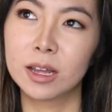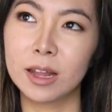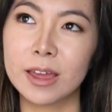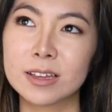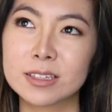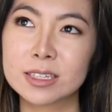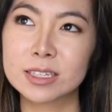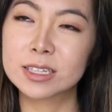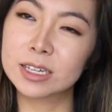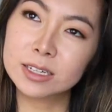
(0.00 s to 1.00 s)
like
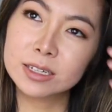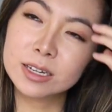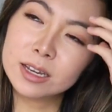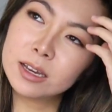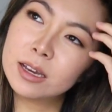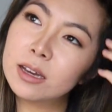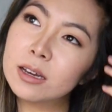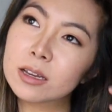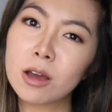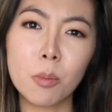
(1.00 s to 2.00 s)
skin
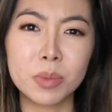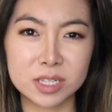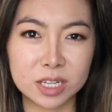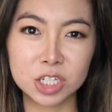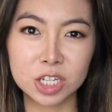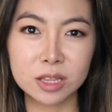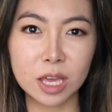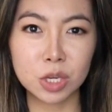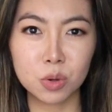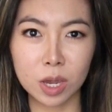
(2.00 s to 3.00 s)
composition
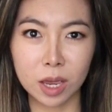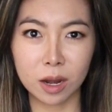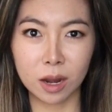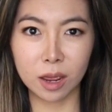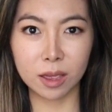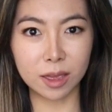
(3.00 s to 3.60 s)
that you can